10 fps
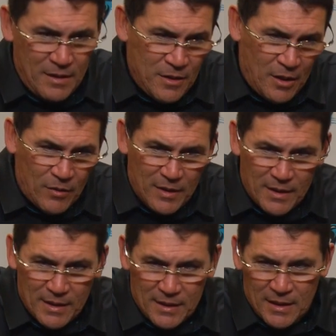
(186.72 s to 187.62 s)
Well, you know,
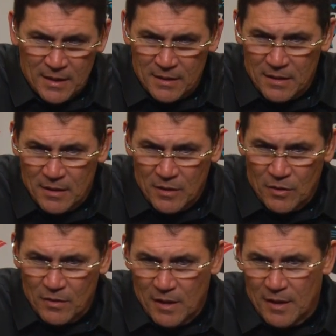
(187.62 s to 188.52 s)
again, you
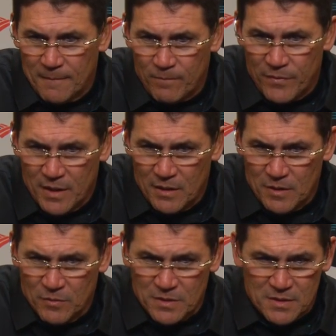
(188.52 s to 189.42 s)
know,
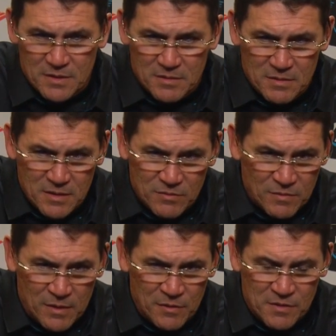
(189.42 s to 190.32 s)
it was
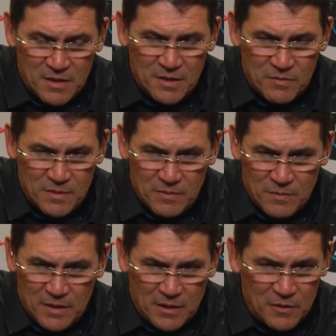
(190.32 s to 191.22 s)
one of those things.
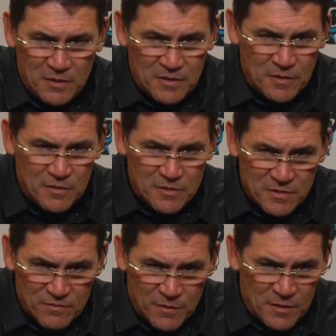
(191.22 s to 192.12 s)
We got good
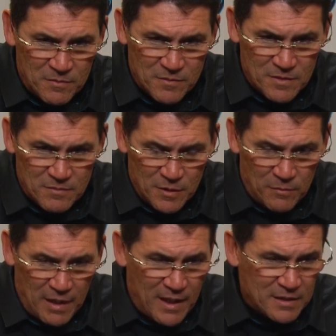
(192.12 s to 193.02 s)
surge. Vernon, you
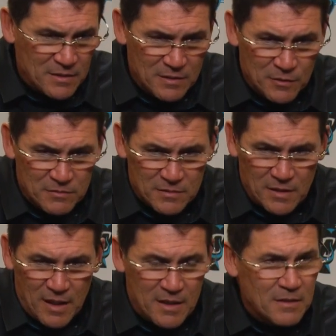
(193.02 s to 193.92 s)
know, blocked it. Luke
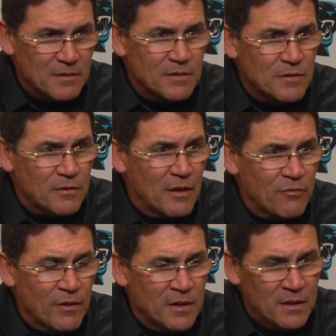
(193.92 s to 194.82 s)
caught it and took
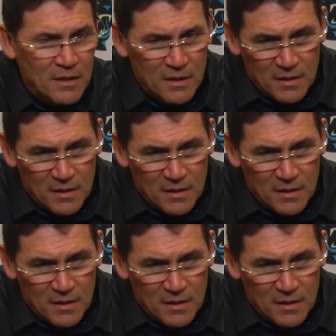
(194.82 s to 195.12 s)
off running.